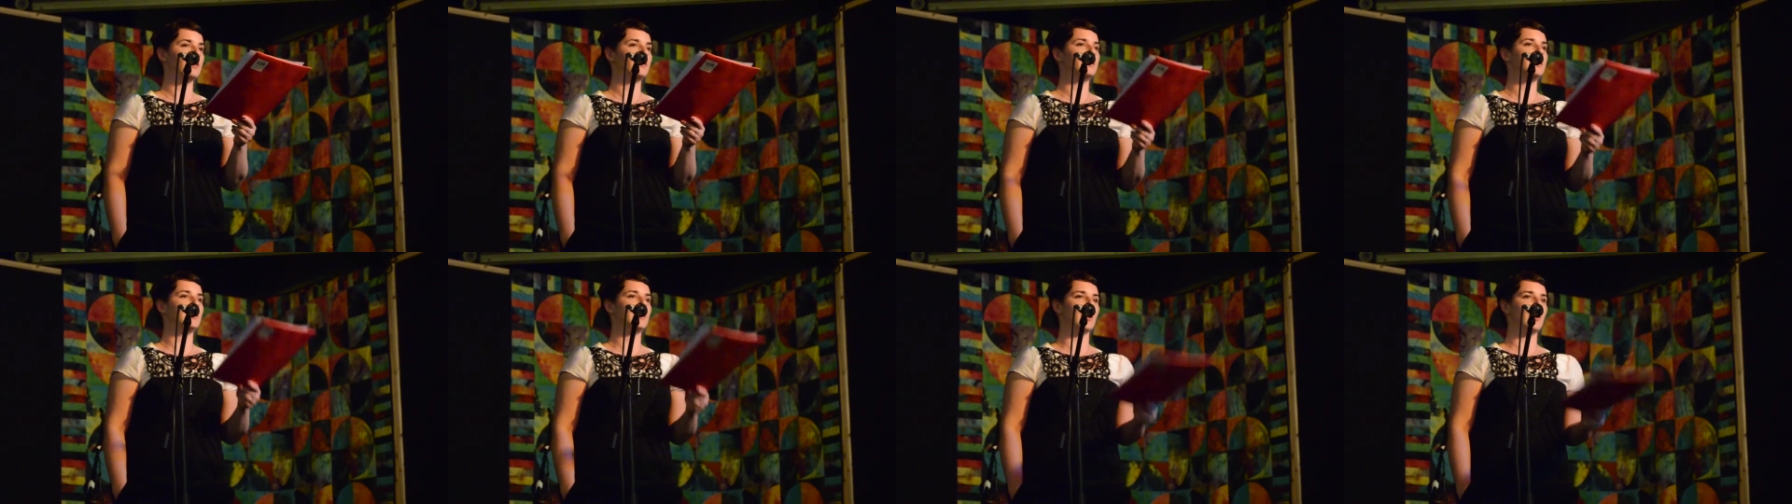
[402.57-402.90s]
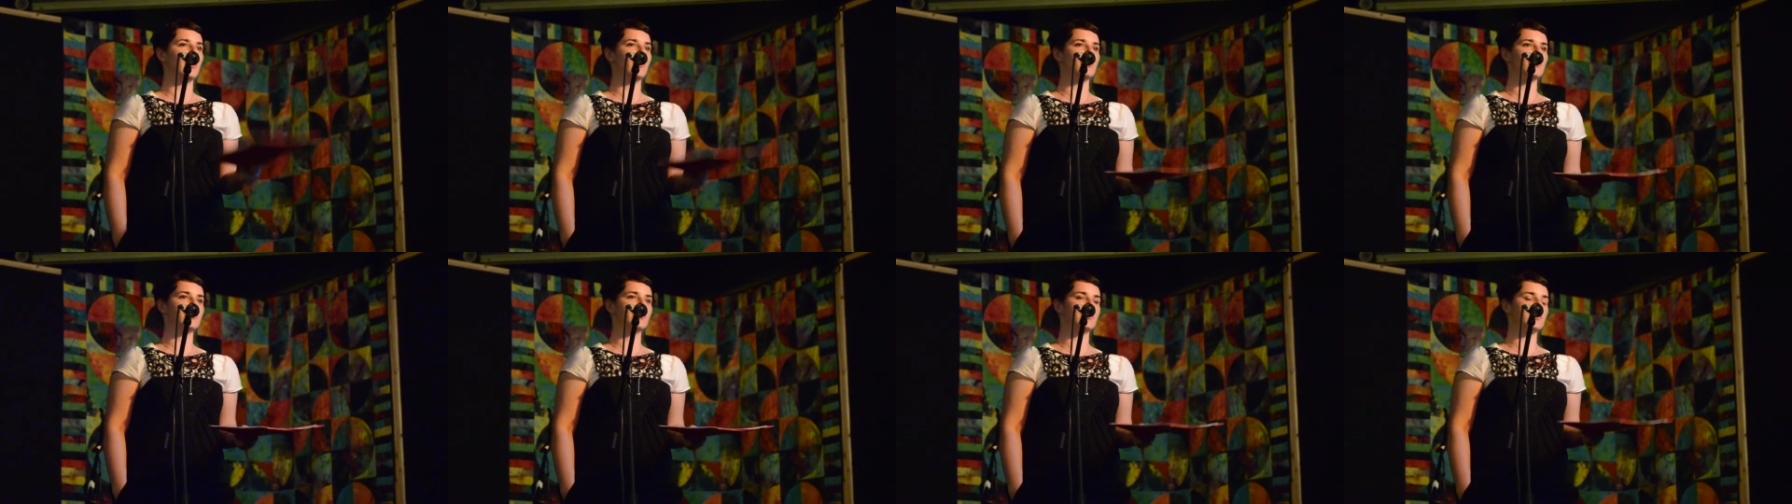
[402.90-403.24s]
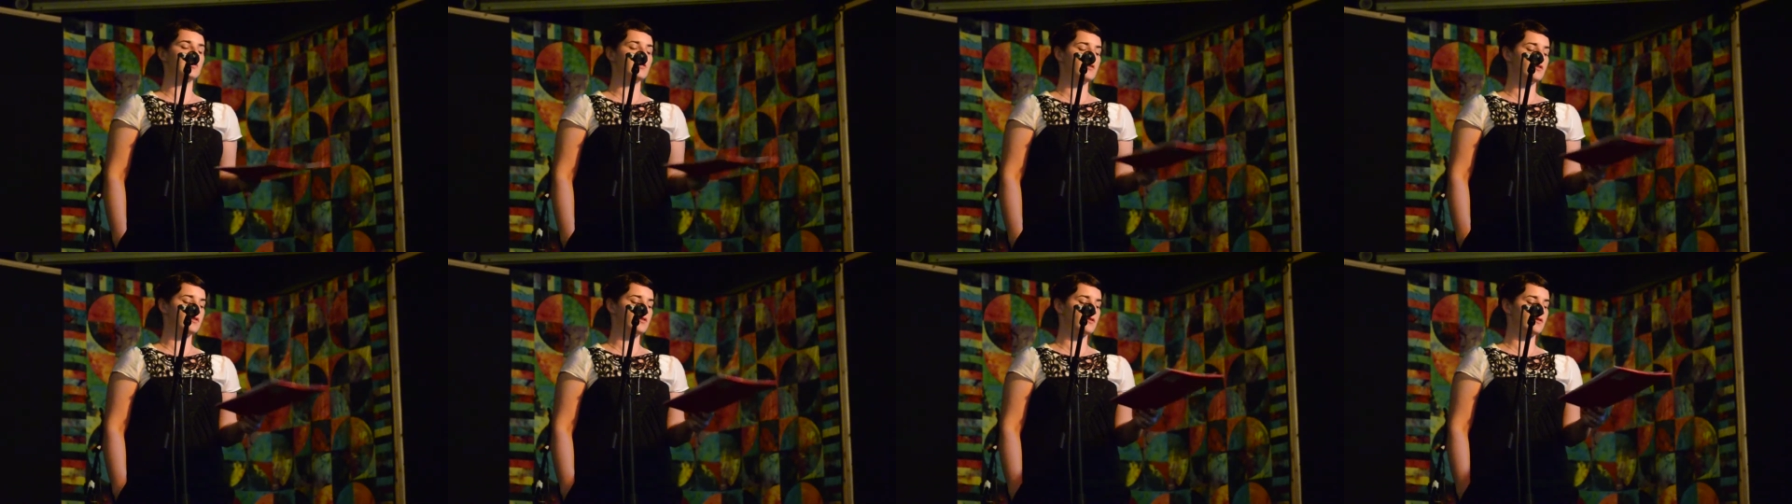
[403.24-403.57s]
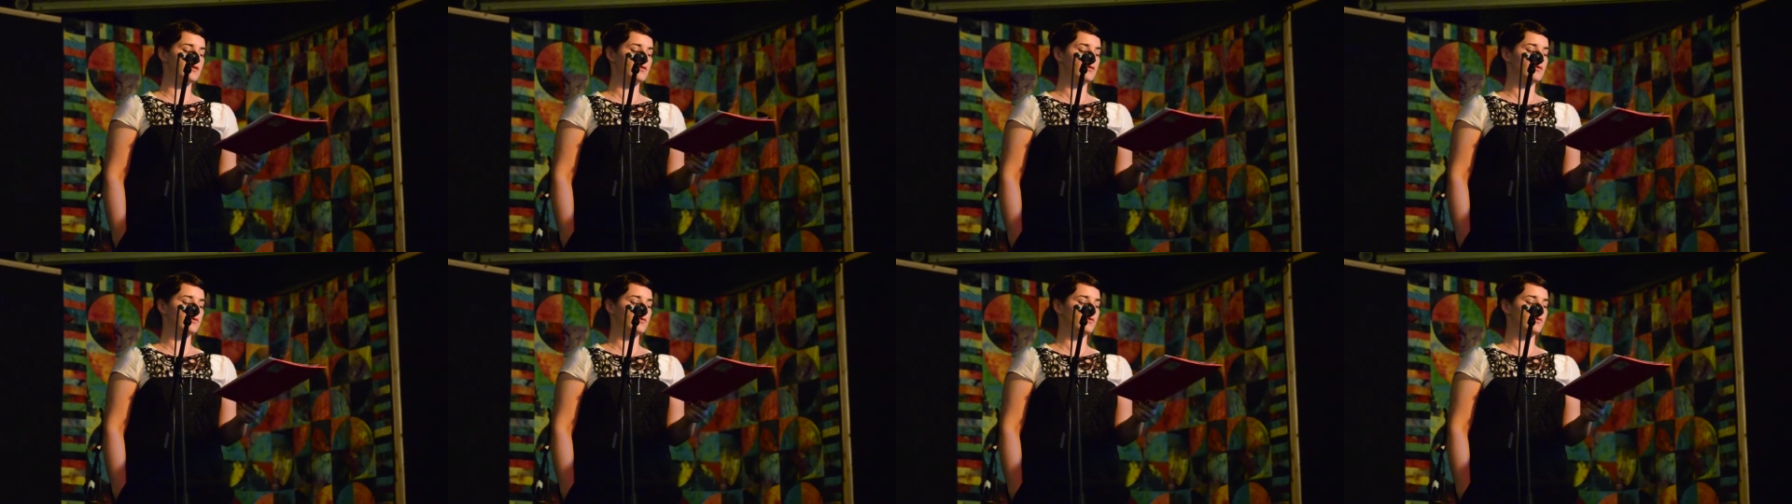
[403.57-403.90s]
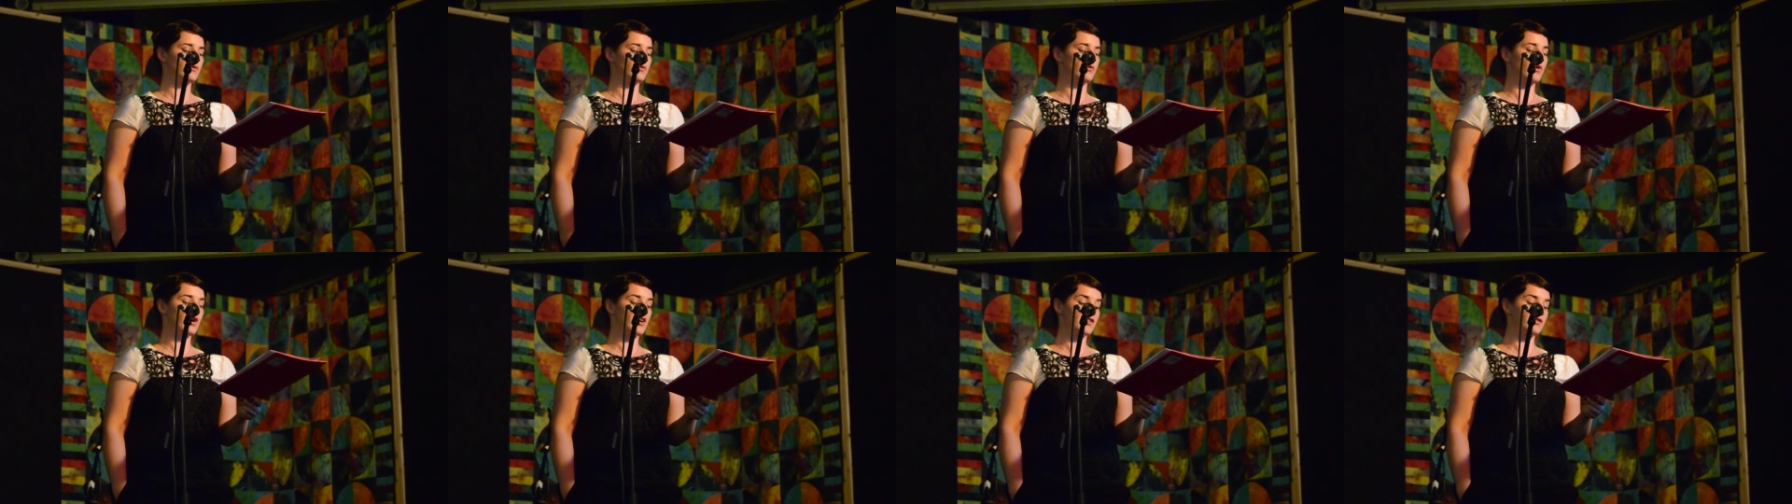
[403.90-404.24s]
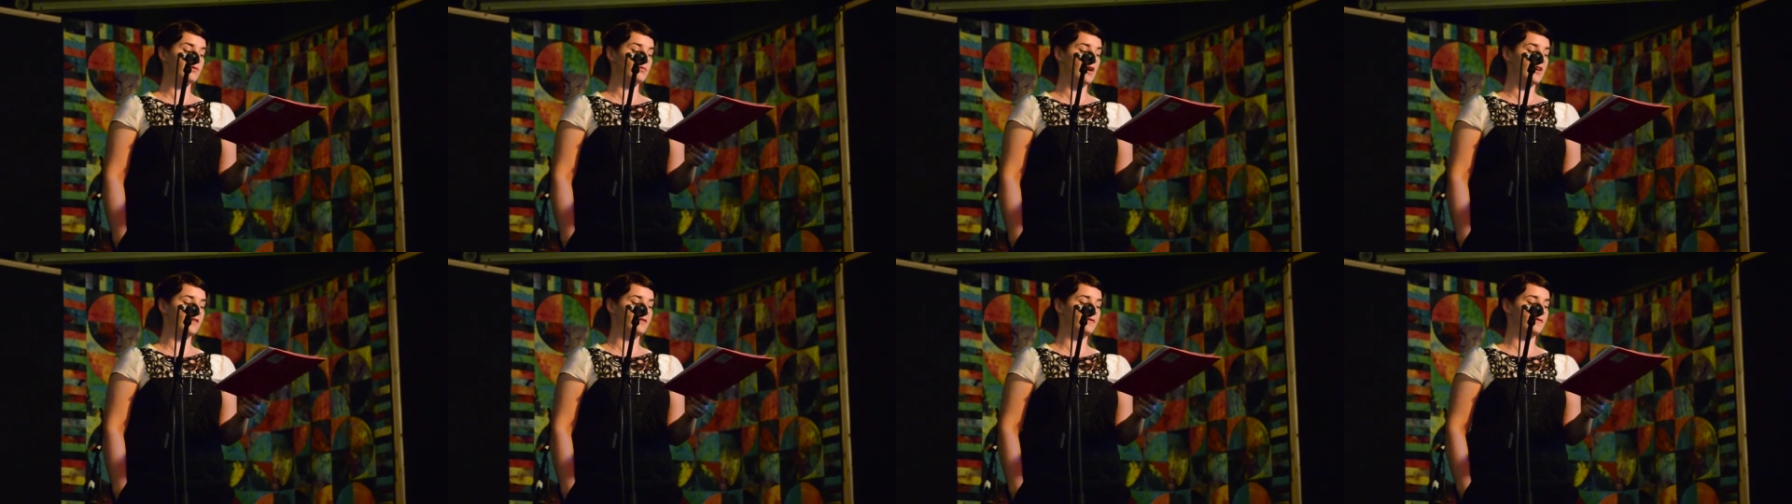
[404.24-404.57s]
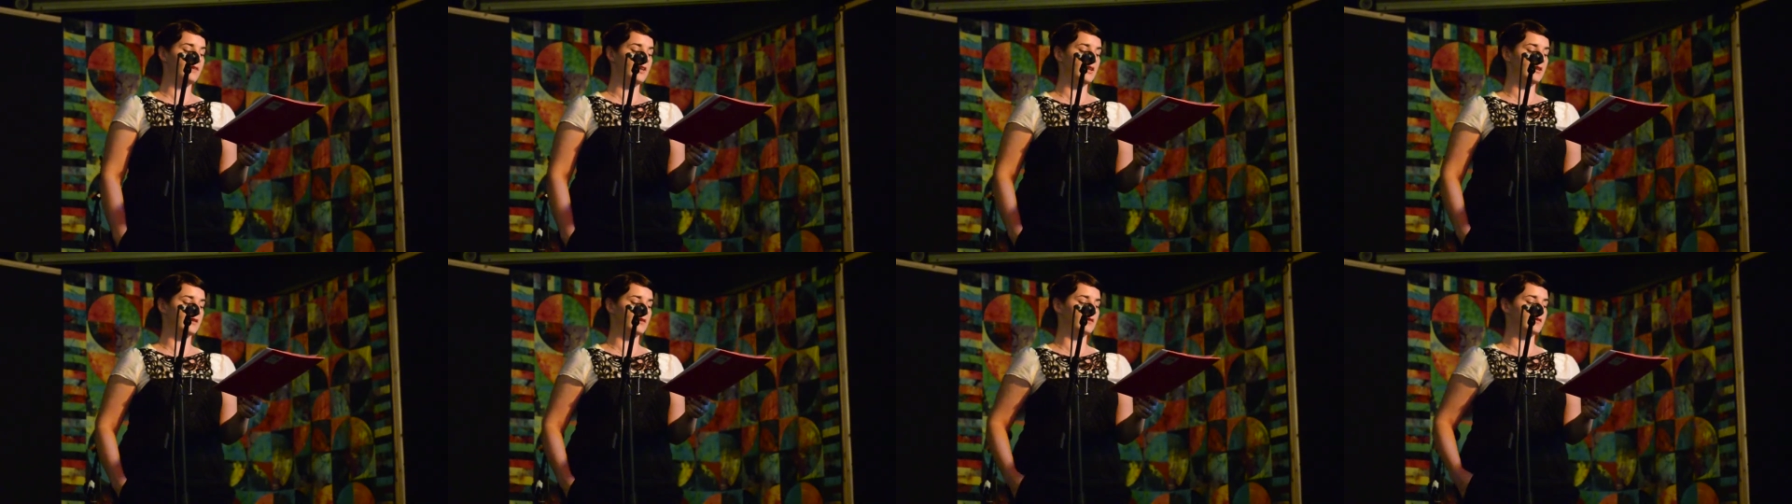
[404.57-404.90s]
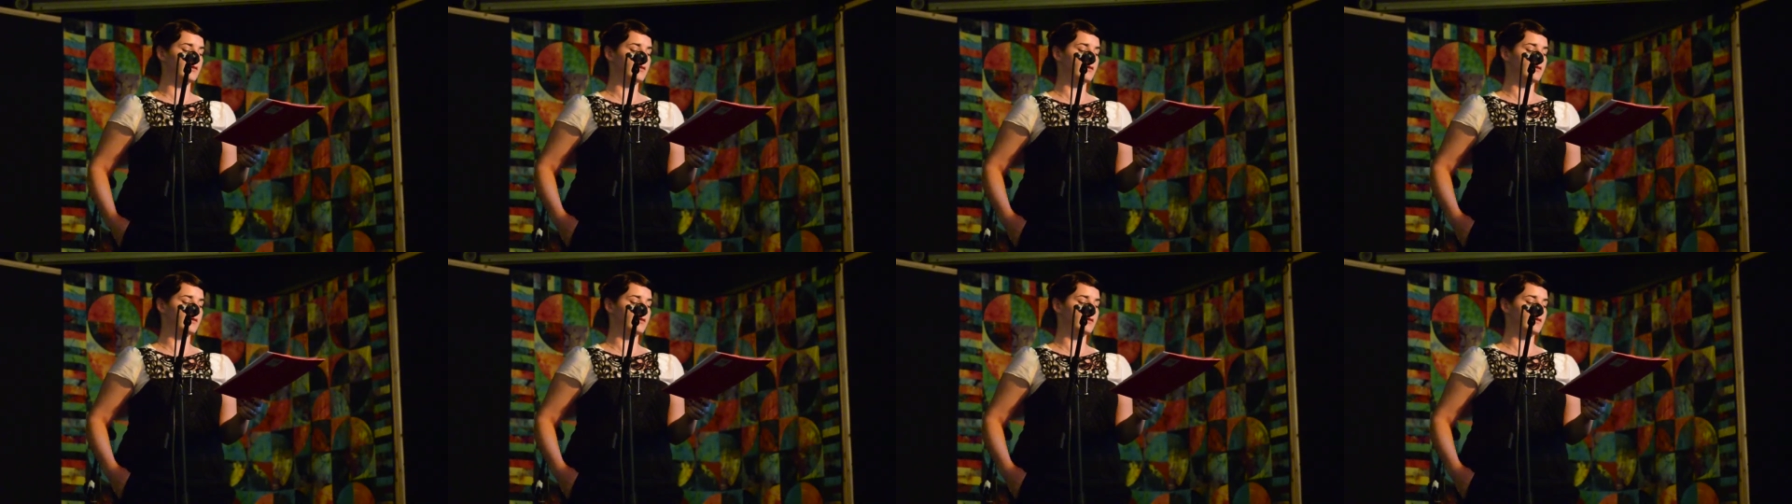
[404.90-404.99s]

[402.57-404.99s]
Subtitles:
The ocean washed my feet.